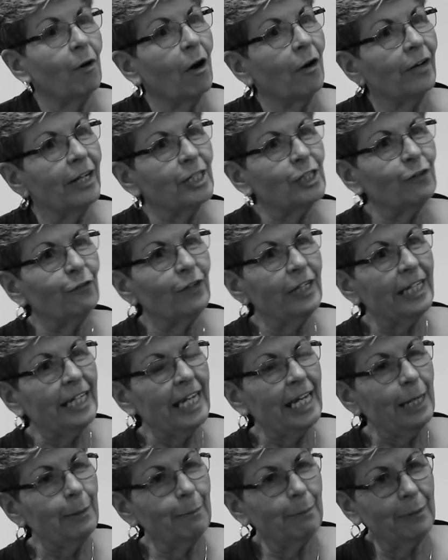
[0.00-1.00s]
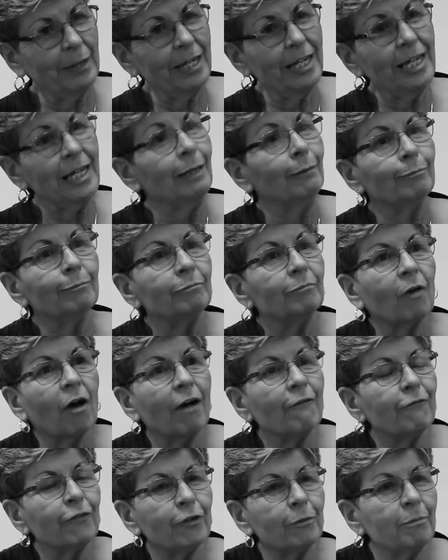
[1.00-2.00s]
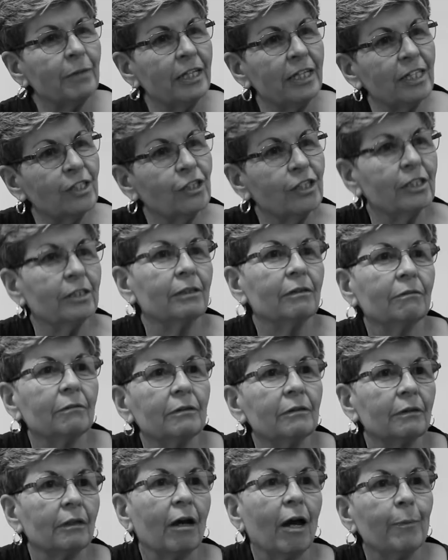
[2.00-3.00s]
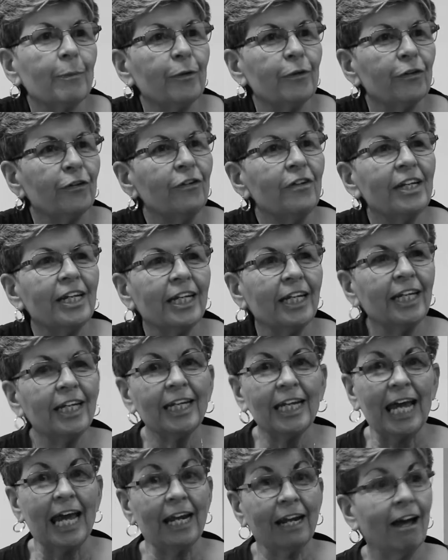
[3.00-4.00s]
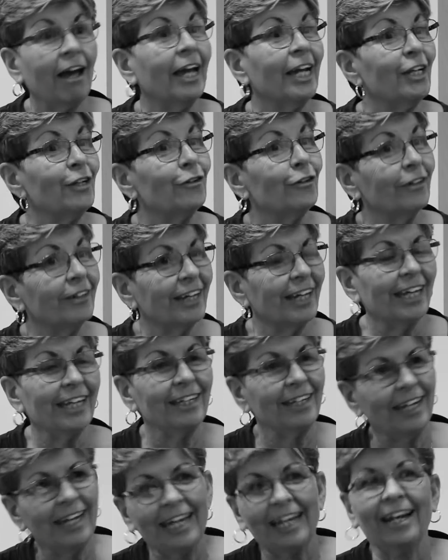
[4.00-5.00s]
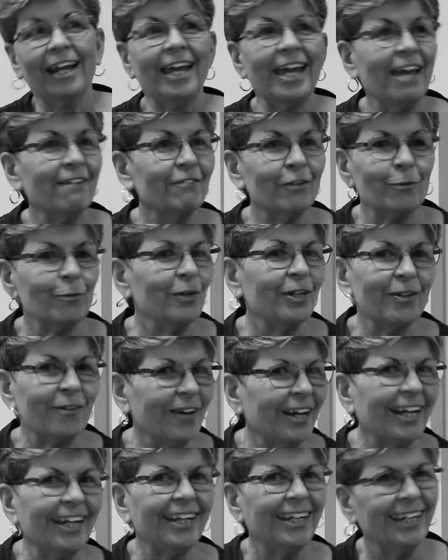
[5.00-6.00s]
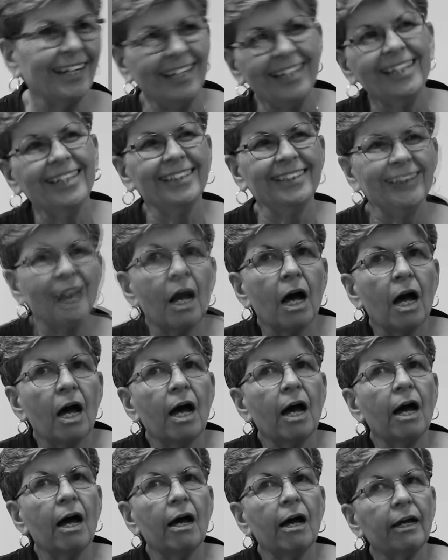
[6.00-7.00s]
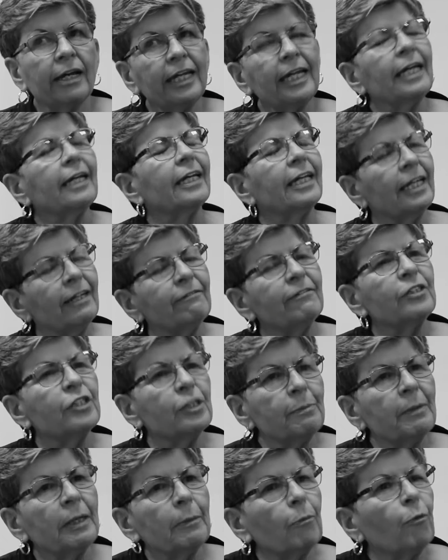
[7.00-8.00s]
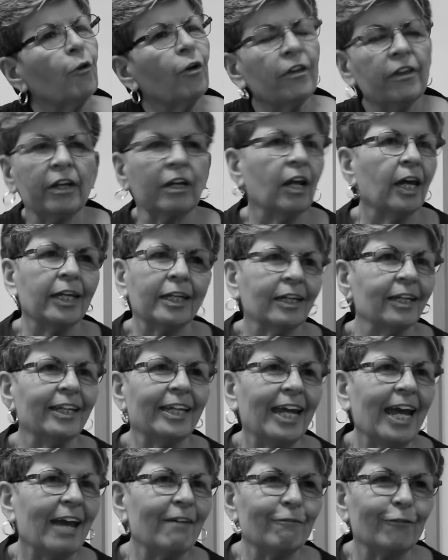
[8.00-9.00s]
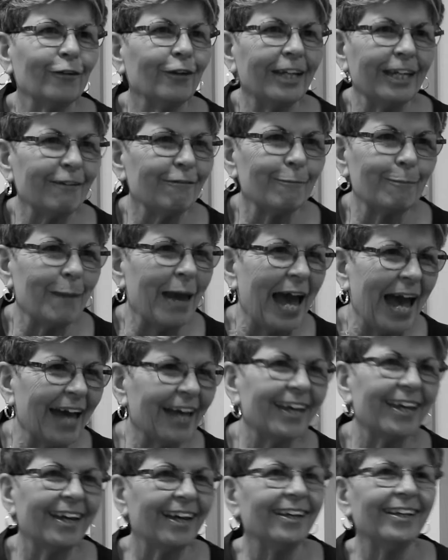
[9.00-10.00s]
RSVP offered me this opportunity, and I took it, and I haven't regretted it. It gives me more than I could ever give back.